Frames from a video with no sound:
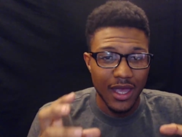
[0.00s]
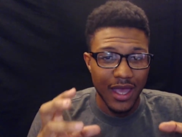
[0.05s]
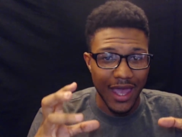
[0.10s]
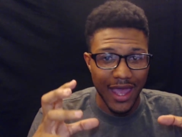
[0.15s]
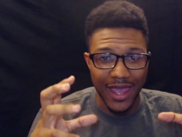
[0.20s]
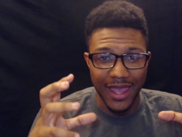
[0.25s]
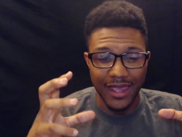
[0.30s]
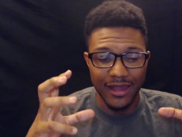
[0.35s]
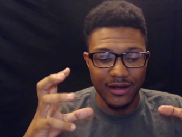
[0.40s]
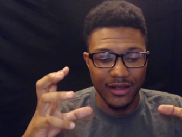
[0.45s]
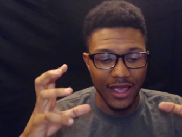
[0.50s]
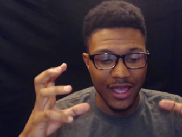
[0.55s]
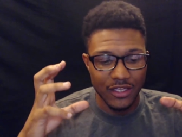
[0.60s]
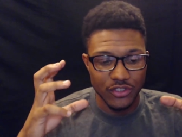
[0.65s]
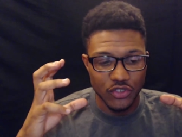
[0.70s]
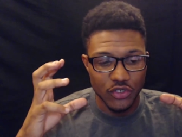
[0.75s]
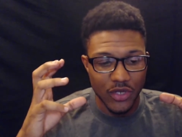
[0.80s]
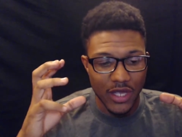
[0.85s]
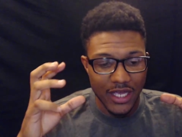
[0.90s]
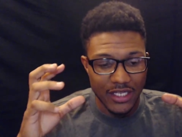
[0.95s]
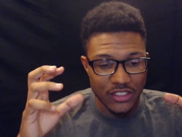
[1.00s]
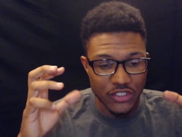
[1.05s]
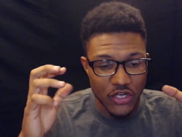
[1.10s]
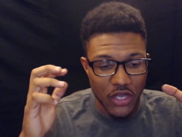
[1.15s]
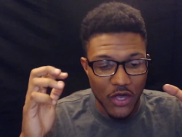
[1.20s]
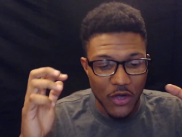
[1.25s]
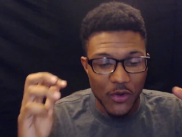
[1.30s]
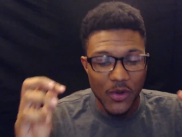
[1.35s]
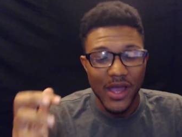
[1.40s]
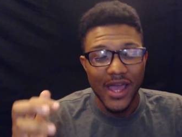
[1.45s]
And as you guys
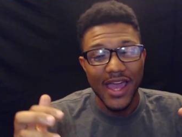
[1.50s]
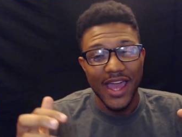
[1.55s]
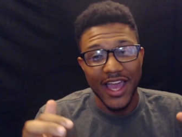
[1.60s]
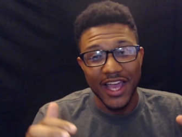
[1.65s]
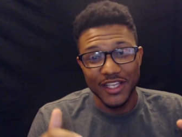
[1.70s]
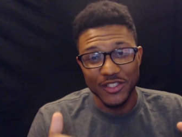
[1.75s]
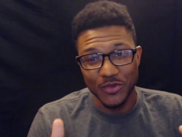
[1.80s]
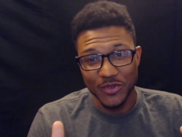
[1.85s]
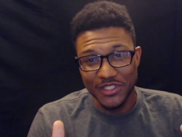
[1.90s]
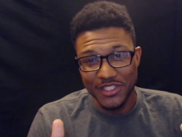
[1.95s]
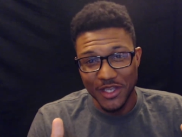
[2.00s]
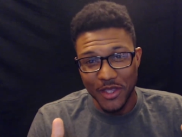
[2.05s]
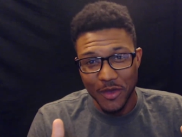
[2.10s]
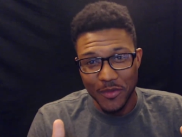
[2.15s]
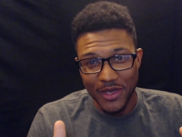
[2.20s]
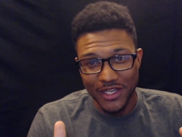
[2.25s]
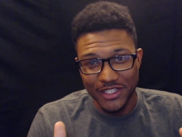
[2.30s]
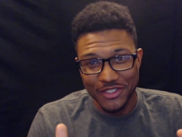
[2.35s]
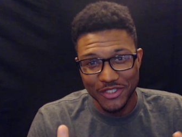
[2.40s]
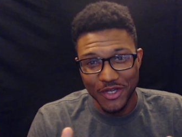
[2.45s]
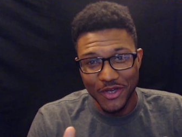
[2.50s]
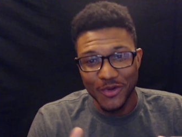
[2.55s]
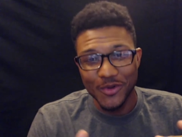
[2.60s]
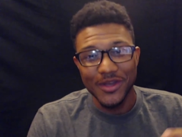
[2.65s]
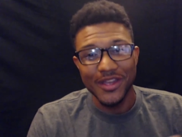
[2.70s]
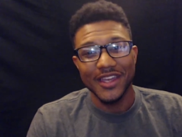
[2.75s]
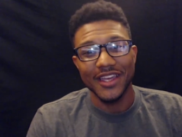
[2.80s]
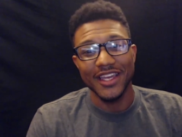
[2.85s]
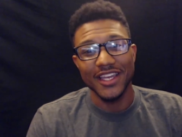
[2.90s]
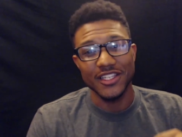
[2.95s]
know, as we say on my show,
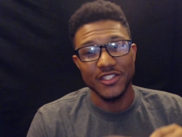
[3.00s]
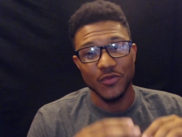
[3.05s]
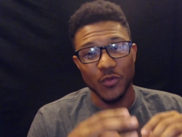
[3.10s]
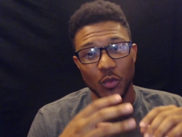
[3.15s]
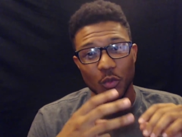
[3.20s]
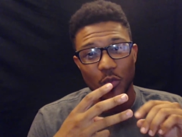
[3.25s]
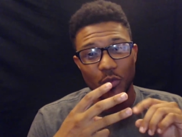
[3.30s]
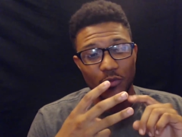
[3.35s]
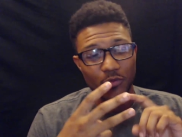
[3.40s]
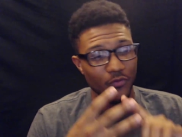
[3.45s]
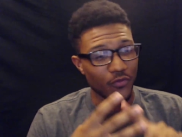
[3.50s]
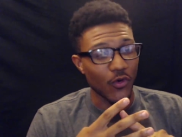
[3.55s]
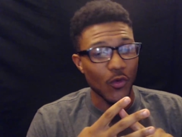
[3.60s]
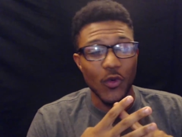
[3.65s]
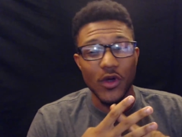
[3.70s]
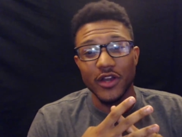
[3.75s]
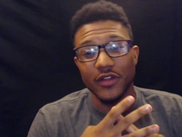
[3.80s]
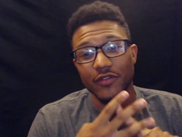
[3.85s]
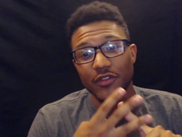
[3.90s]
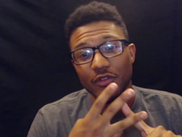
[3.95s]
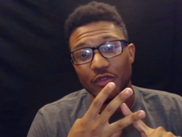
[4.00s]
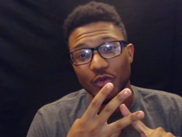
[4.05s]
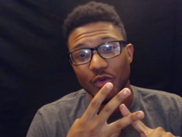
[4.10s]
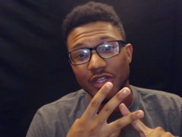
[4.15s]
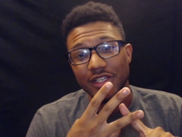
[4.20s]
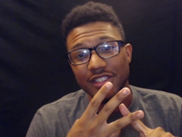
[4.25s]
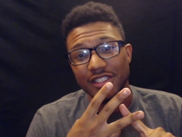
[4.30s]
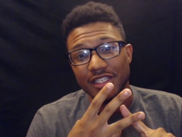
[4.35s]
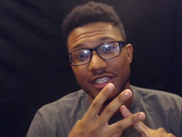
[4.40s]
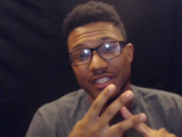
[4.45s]
it's for one of the three
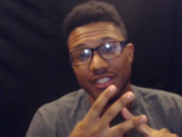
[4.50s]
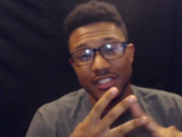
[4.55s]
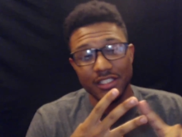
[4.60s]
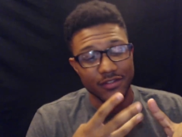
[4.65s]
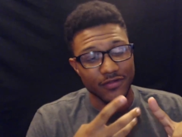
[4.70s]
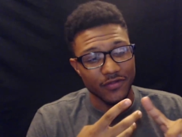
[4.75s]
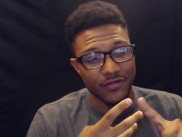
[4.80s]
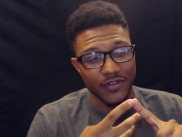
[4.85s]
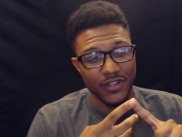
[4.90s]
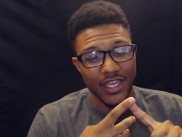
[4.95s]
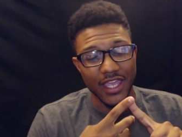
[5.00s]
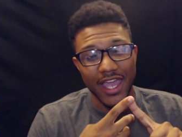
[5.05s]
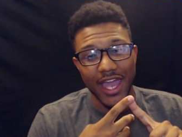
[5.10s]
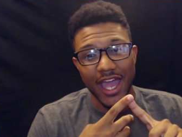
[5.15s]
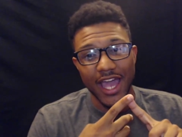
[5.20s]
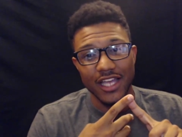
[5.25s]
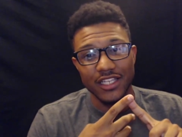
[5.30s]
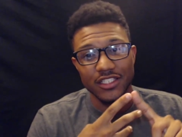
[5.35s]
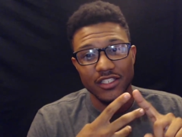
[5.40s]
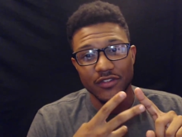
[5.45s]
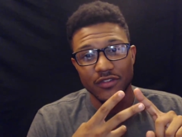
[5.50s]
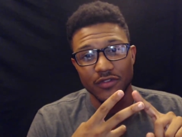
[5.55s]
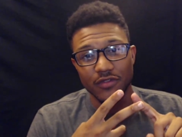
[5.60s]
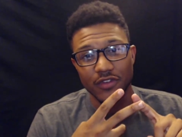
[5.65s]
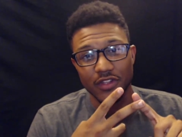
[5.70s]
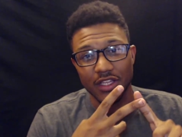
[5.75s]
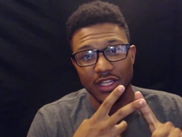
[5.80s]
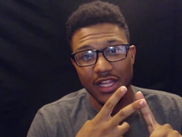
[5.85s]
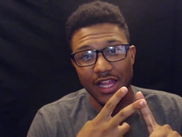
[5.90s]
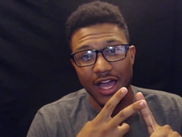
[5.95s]
C's: for the cash, for
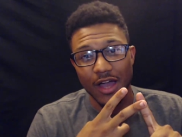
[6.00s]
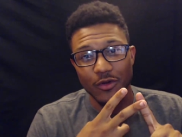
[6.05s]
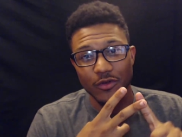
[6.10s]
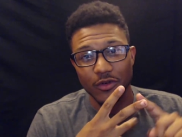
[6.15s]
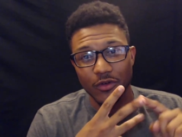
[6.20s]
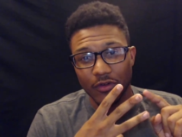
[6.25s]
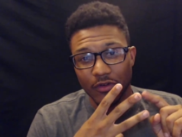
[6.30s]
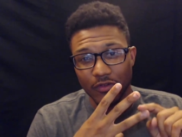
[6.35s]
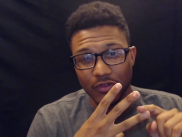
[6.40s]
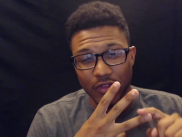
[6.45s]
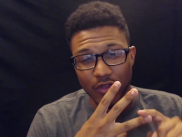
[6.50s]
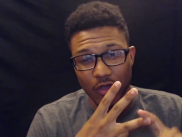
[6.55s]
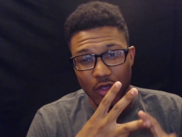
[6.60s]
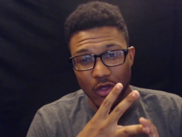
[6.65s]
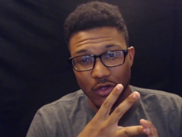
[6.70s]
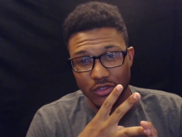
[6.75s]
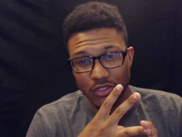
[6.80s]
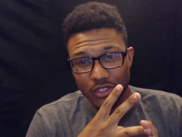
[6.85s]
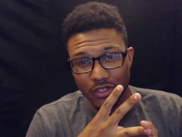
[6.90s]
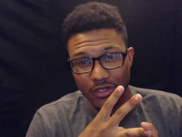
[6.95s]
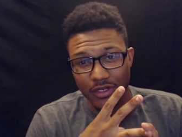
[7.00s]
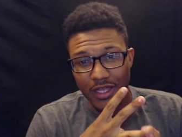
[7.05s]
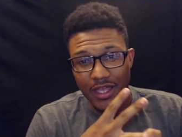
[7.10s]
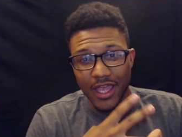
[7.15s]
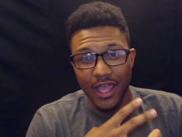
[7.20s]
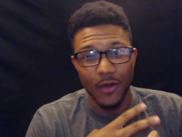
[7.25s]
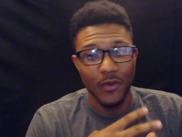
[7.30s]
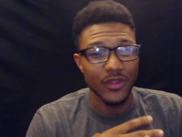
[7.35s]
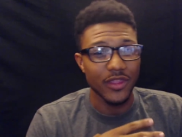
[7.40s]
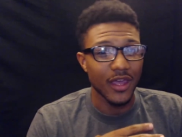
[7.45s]
the clout, for the culture.
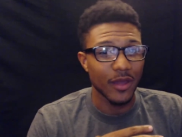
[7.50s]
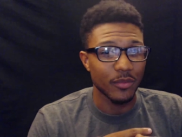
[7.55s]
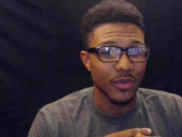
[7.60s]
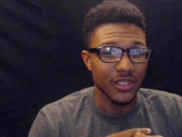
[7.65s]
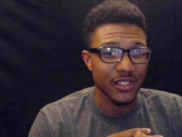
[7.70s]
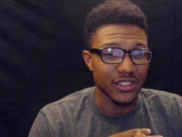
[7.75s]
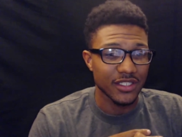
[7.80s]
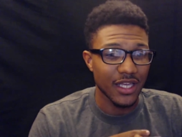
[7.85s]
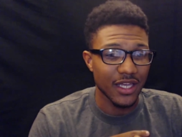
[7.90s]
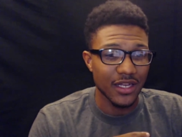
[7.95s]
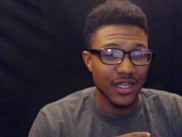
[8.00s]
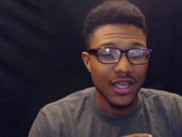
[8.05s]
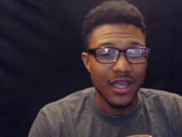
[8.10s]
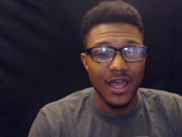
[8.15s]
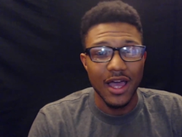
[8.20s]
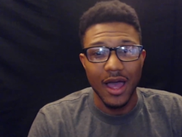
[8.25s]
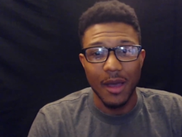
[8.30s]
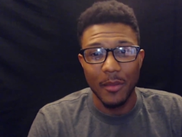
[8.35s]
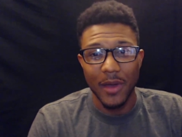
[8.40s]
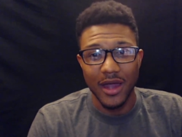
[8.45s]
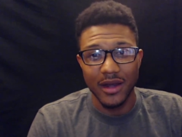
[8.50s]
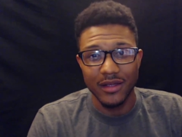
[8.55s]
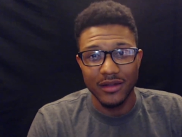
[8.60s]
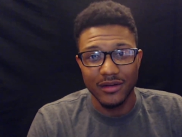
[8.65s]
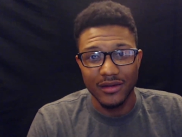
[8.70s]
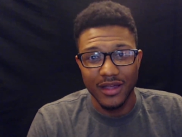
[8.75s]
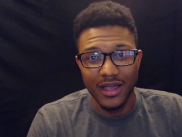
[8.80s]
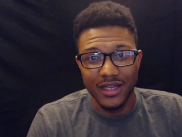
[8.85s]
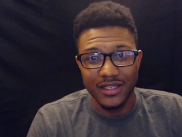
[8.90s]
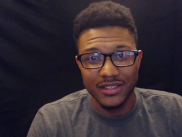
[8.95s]
And with that being said, I'm out of here,
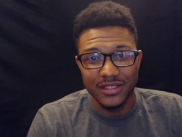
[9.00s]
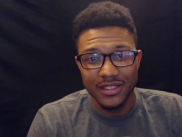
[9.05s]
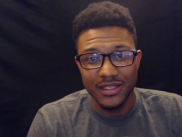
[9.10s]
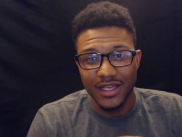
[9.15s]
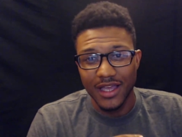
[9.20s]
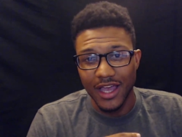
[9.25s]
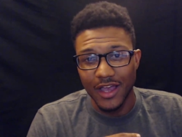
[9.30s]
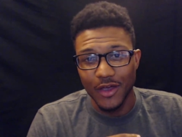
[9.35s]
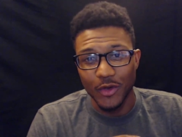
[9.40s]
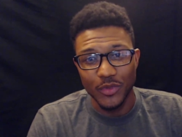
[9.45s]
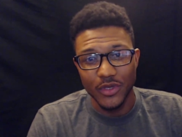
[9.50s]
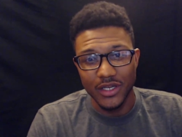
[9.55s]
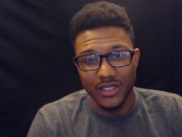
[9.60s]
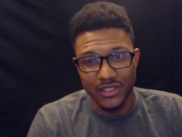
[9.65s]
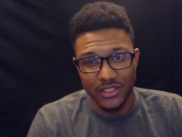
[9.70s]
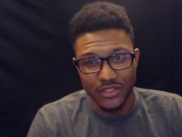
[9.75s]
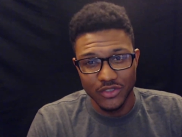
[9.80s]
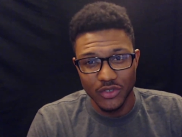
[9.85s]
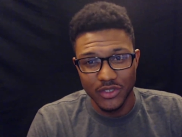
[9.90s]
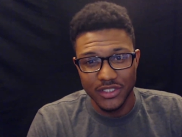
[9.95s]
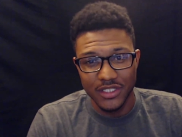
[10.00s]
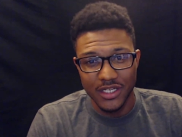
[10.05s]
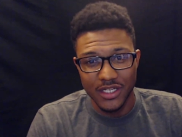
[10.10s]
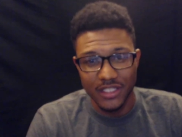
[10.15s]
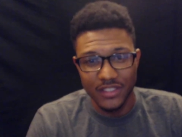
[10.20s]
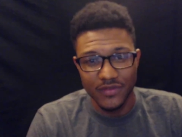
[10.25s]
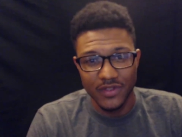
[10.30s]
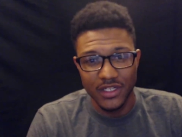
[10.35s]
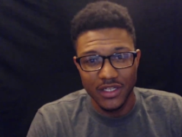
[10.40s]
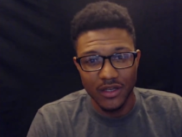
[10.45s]
guys. I hope you guys enjoyed
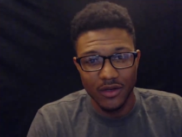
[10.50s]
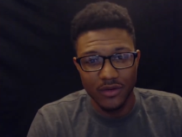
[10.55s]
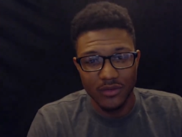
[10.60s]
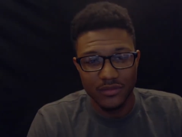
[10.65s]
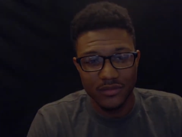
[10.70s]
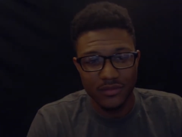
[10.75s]
today's video.